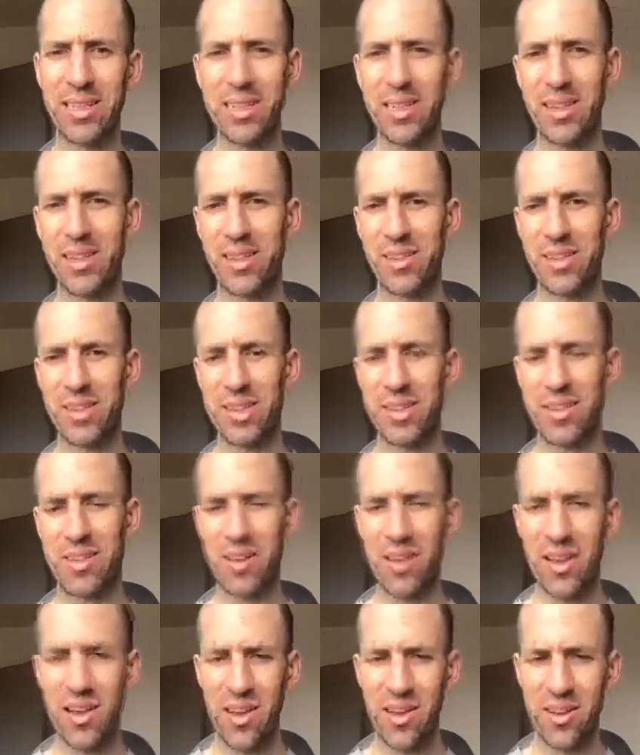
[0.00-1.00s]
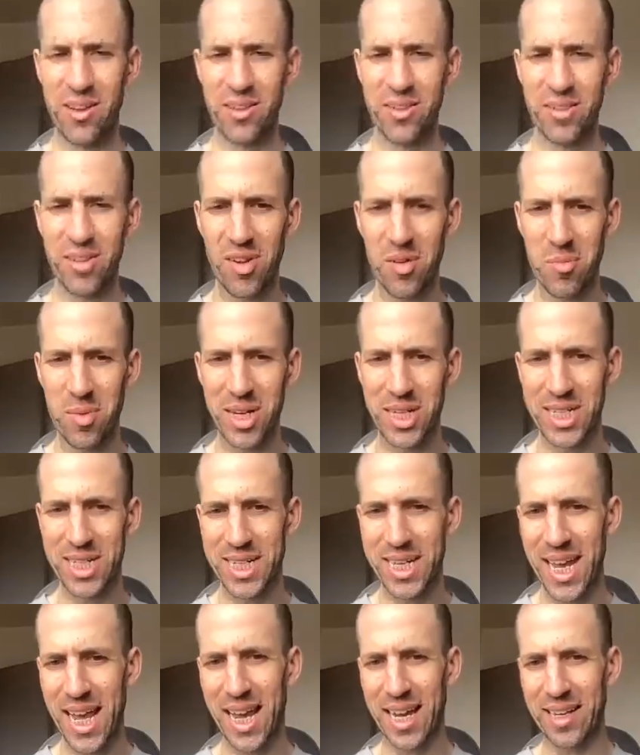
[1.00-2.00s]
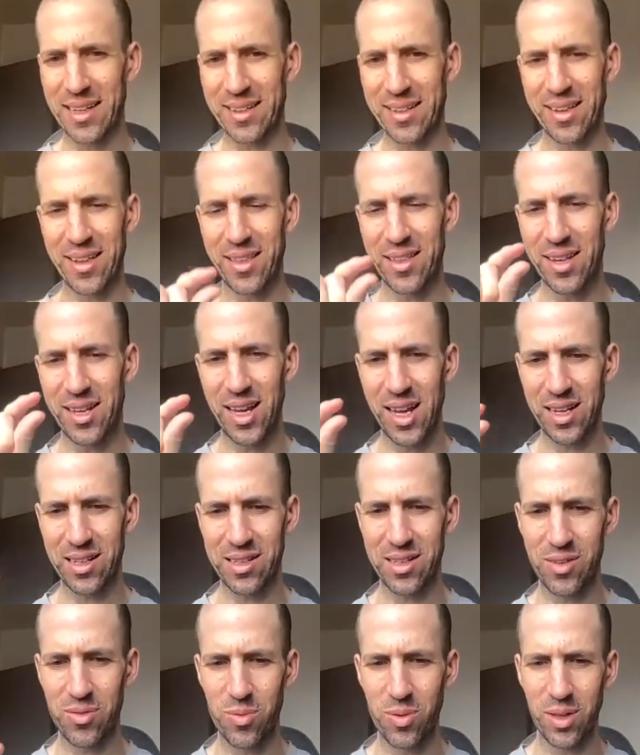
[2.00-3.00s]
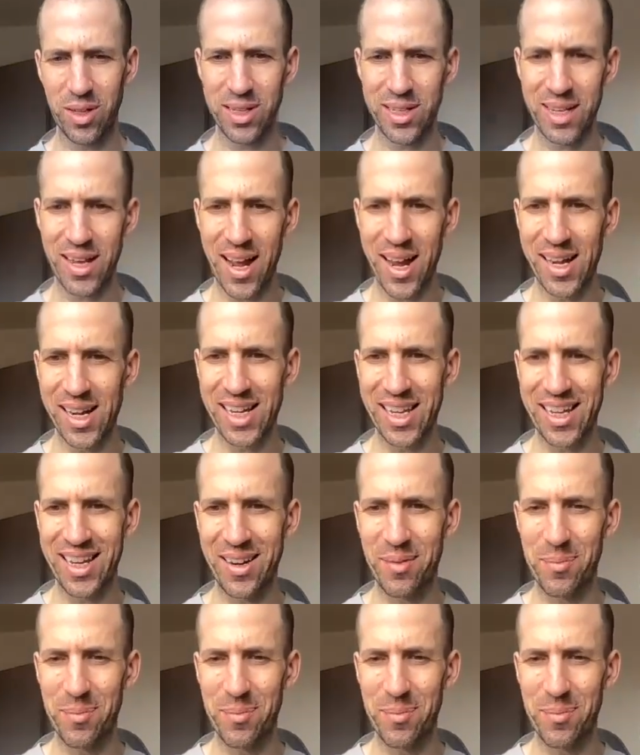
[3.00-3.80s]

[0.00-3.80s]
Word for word: and there's just so much text and the text is really tiny and I'm